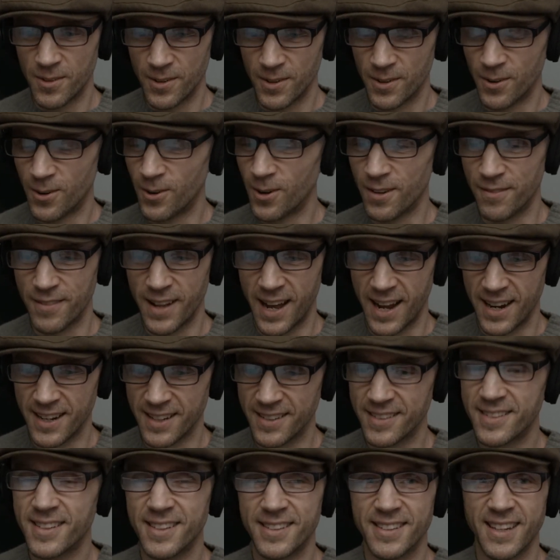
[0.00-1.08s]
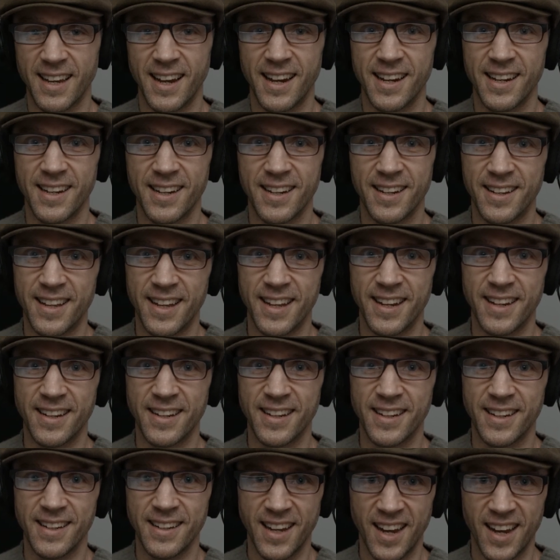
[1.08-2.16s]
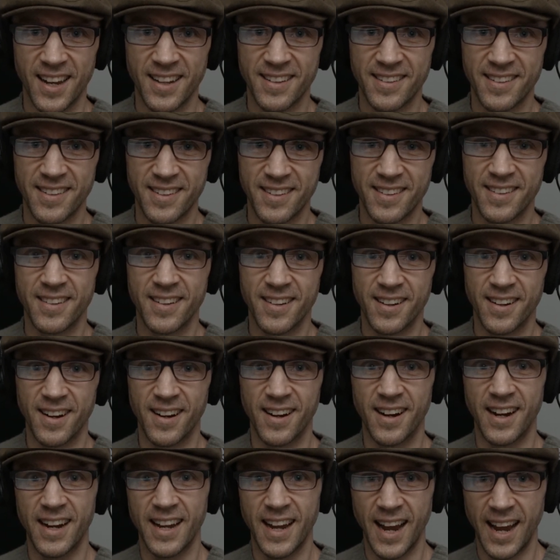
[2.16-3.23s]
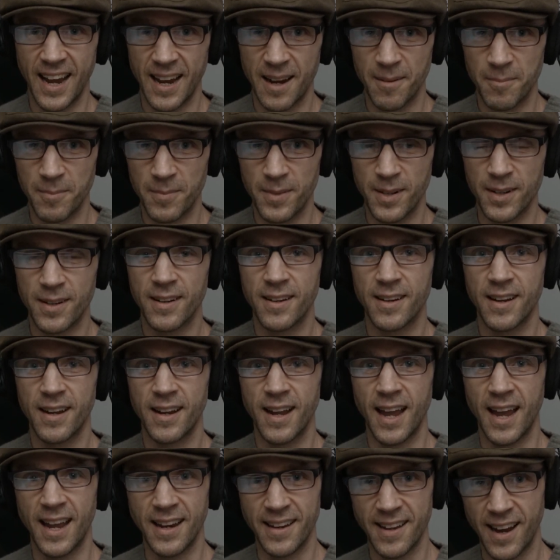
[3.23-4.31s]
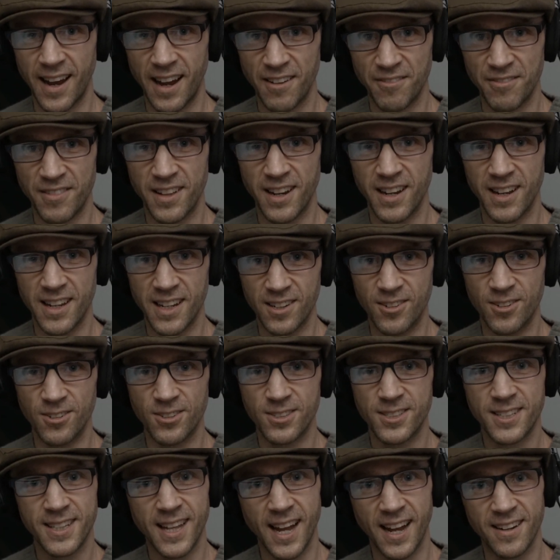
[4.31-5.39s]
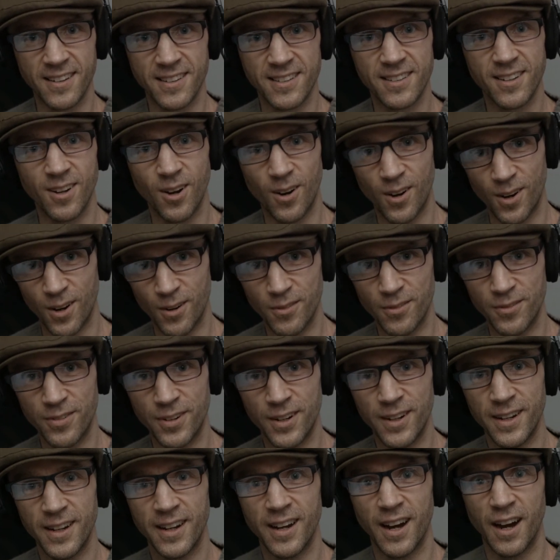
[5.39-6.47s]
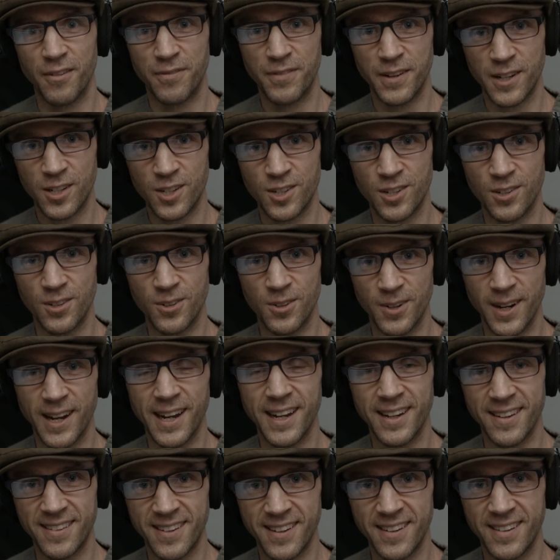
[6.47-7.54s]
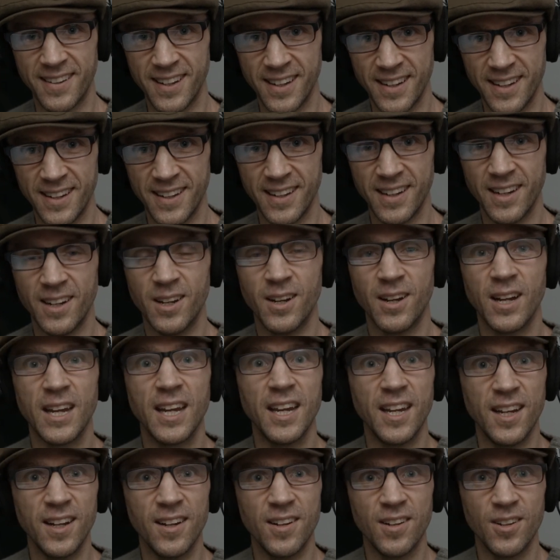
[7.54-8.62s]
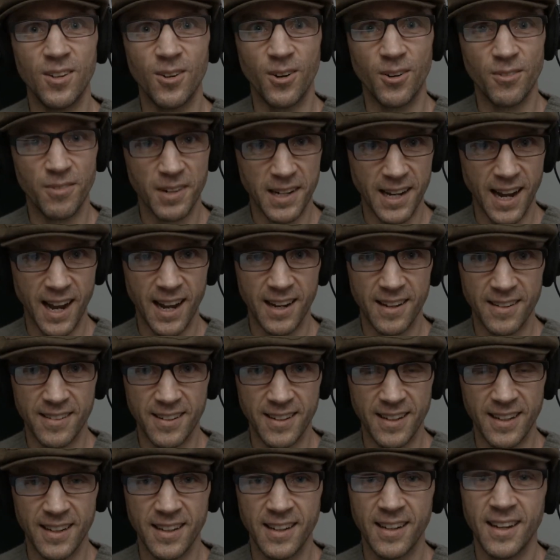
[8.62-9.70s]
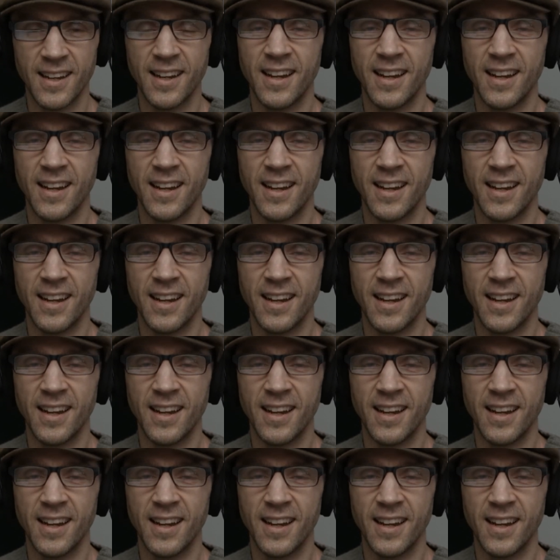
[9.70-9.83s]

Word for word: all of that is to say that yes, I am and have the legal status of a fictional entity in your reality